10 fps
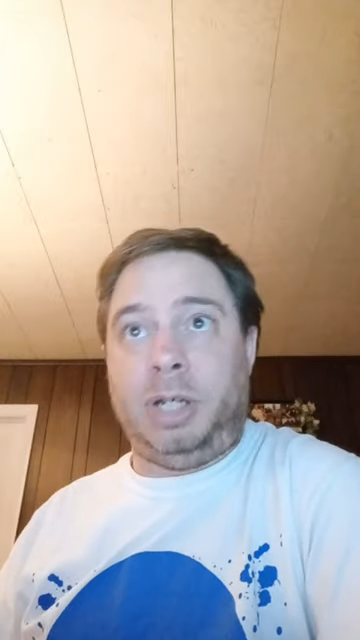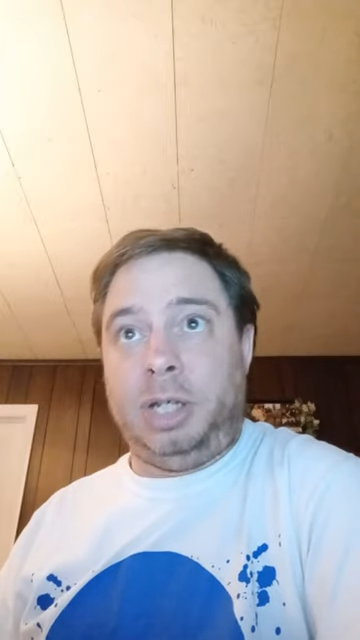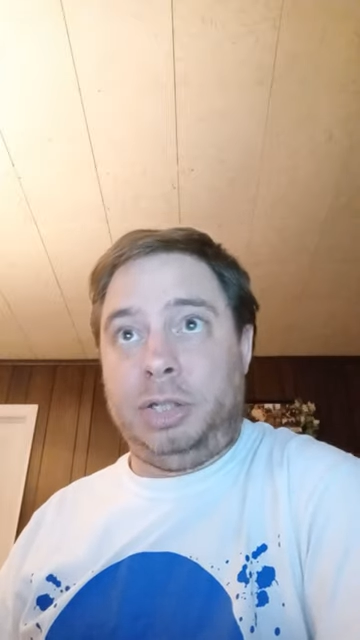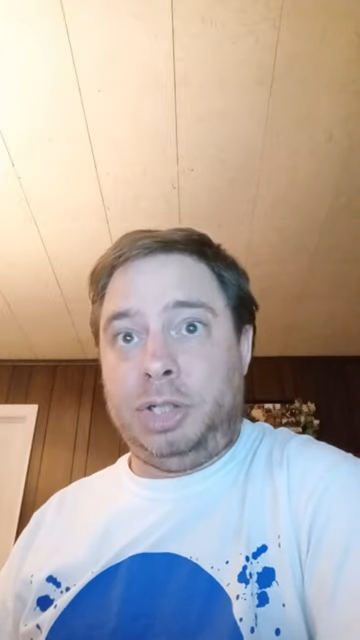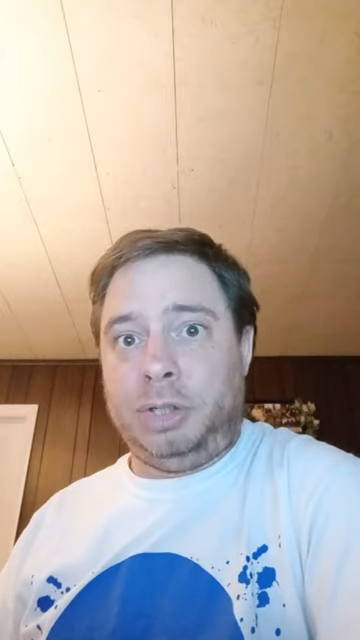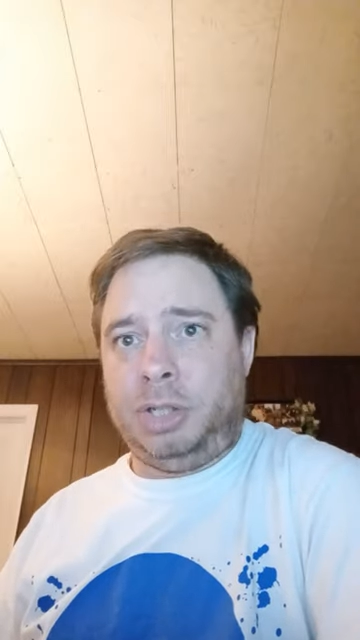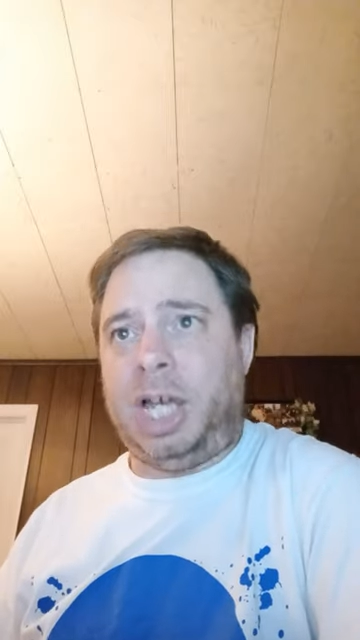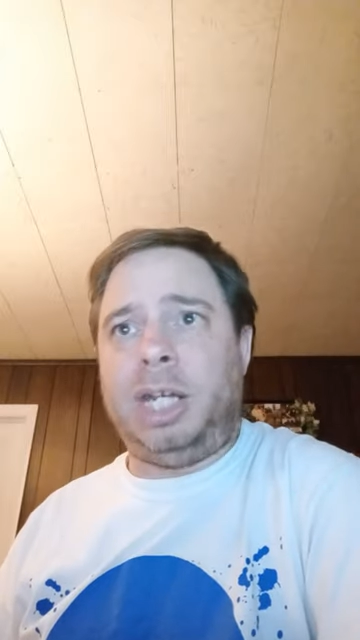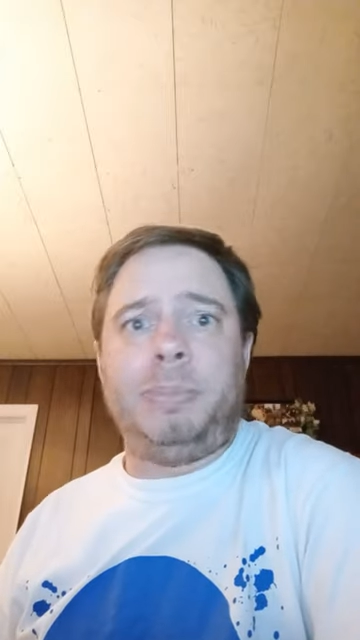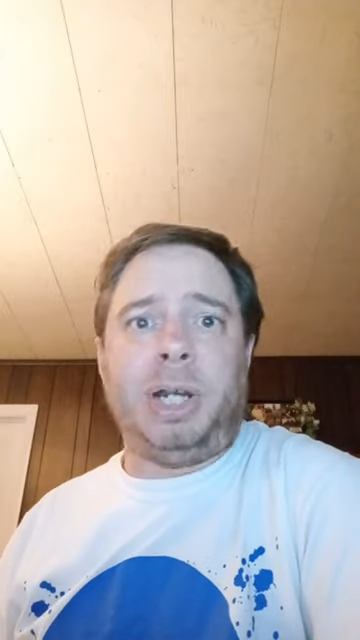in
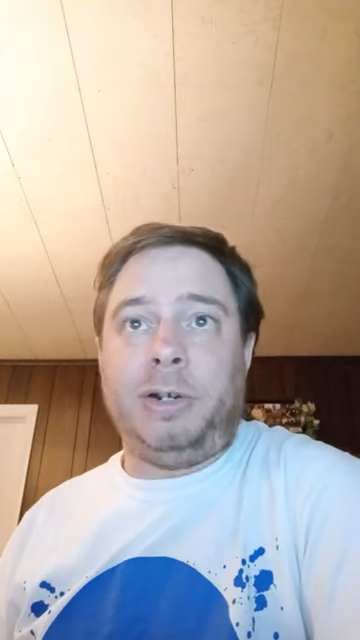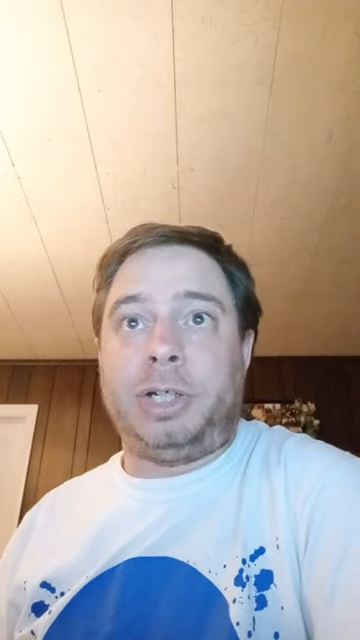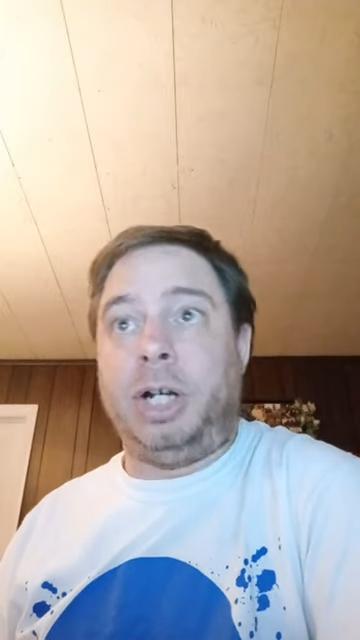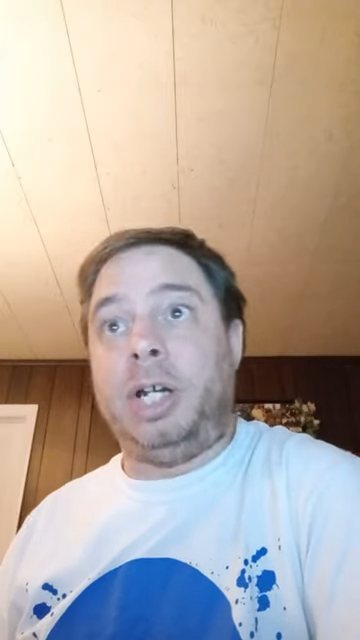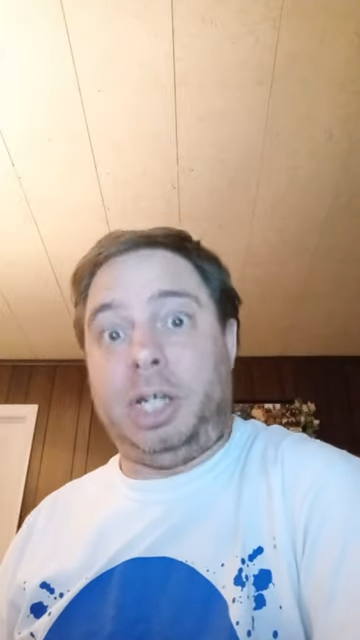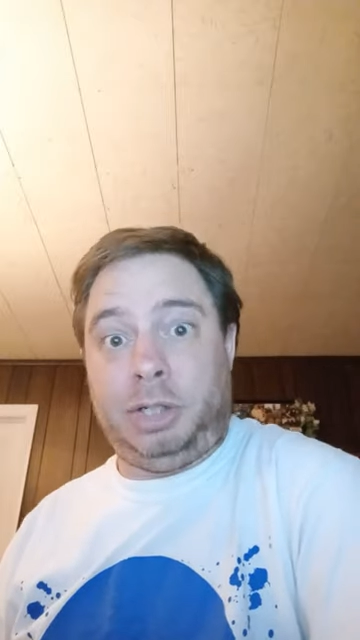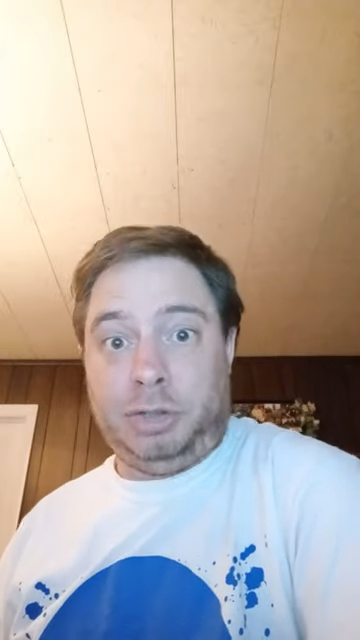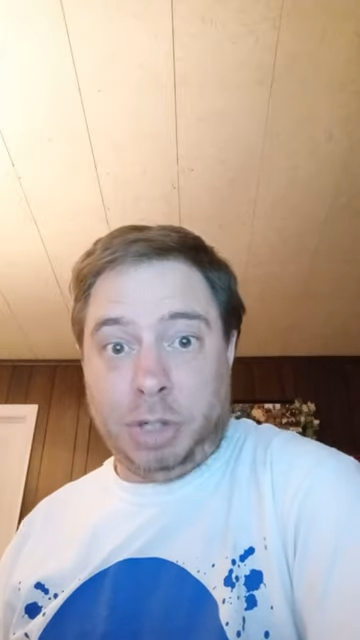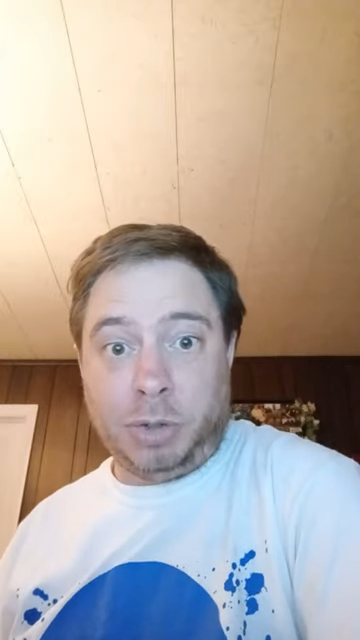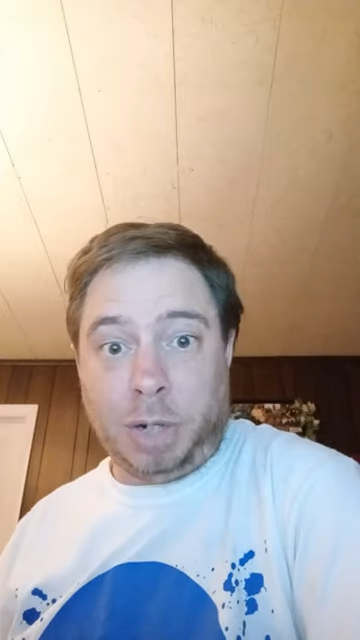Latin America
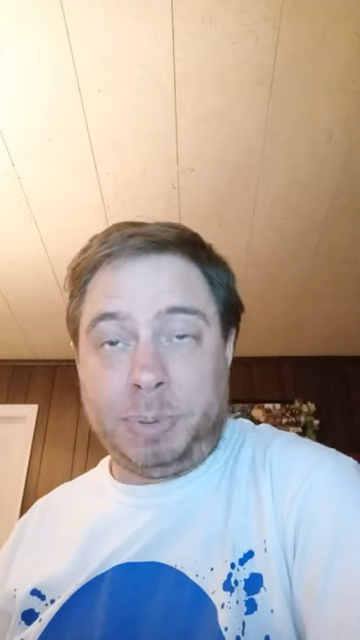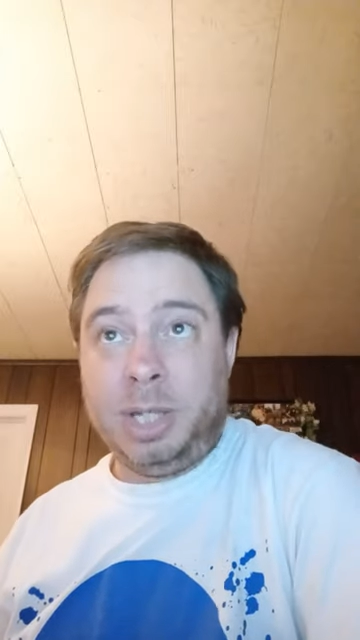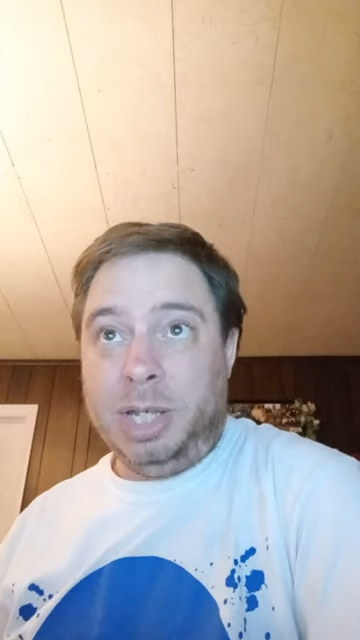and Europe.